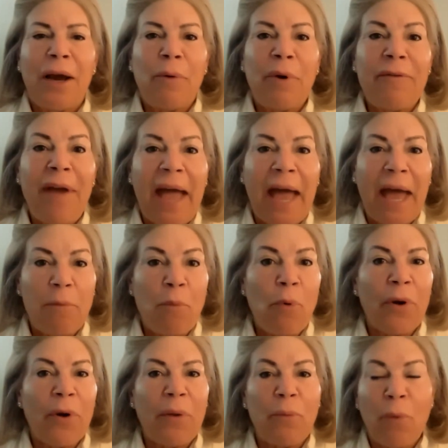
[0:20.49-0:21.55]
We've had
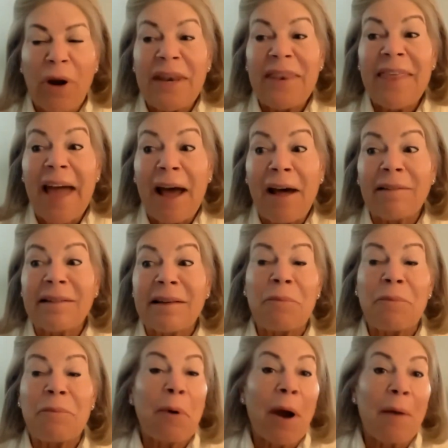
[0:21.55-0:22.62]
more than
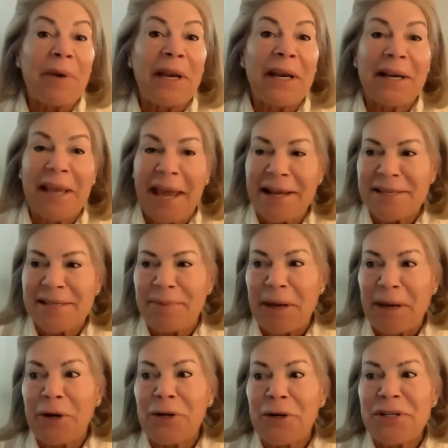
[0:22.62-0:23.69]
1,000 prominent guest
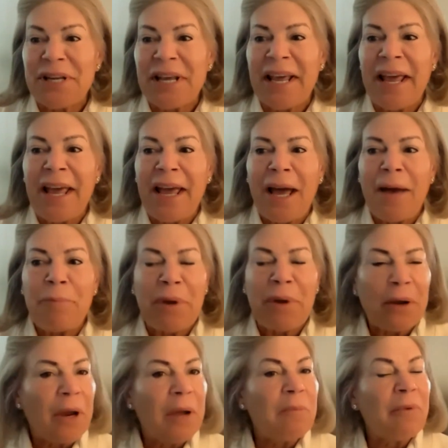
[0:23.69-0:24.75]
speakers
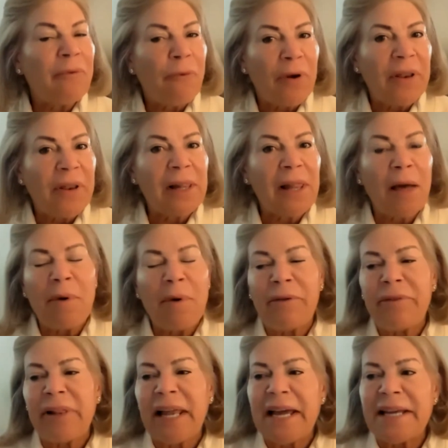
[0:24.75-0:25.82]
appearing before the club
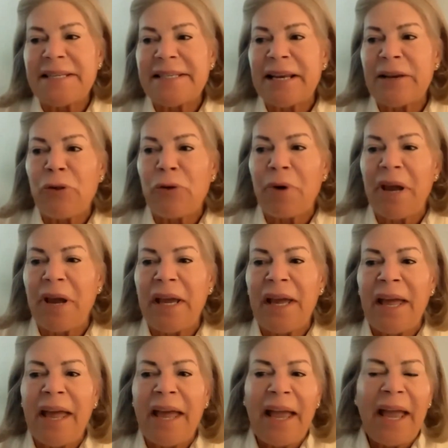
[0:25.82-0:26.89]
over the last century
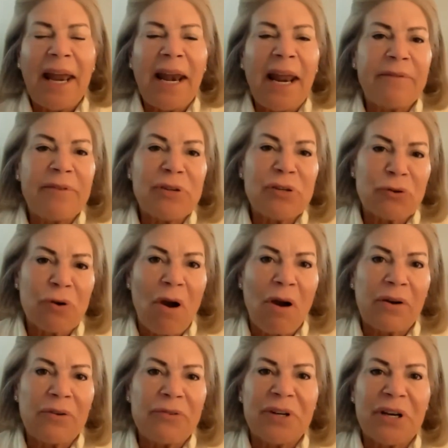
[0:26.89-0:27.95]
and have a
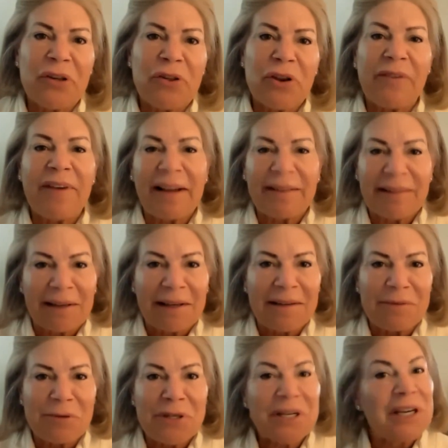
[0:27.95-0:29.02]
strong tradition of
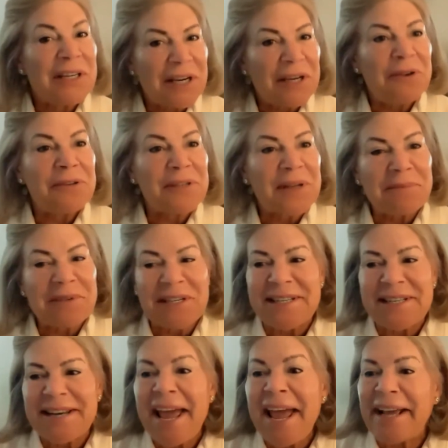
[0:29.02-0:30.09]
excellence, which continues up to
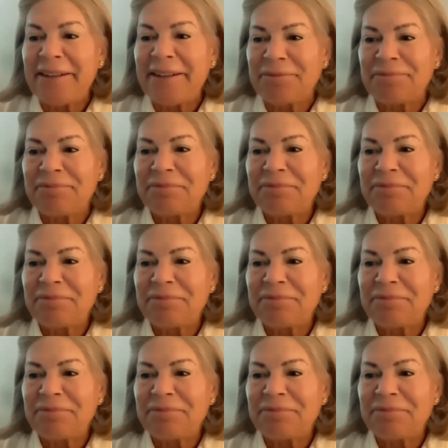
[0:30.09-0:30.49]
today.